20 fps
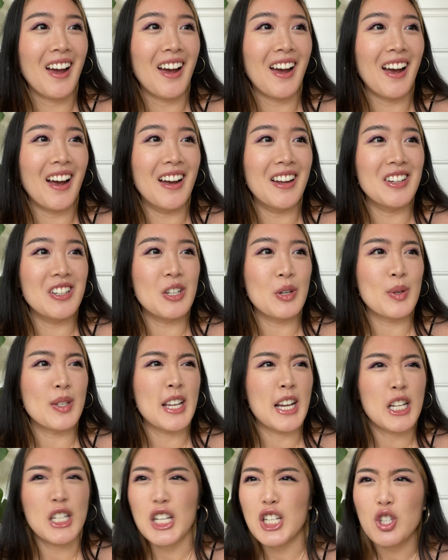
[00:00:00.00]
and she was
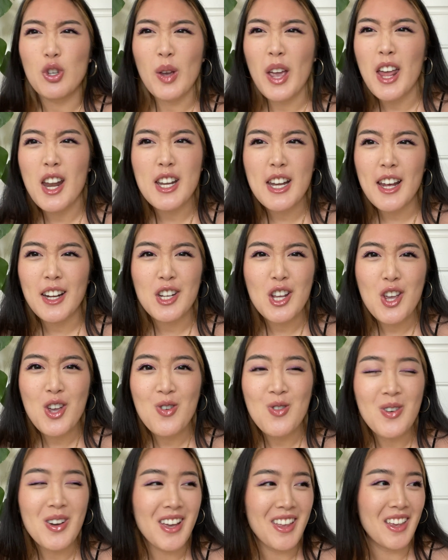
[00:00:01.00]
like, "Did you get a
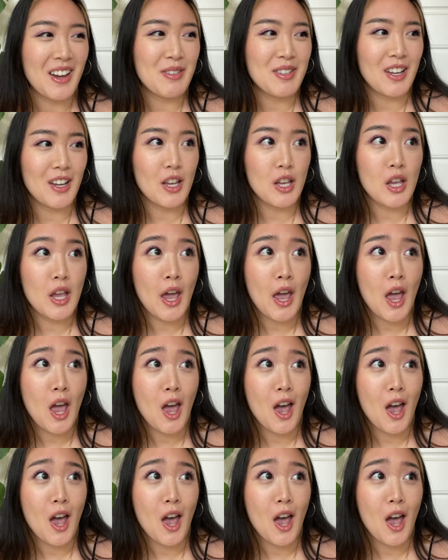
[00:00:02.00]
tattoo?" And I was like, "Yeah."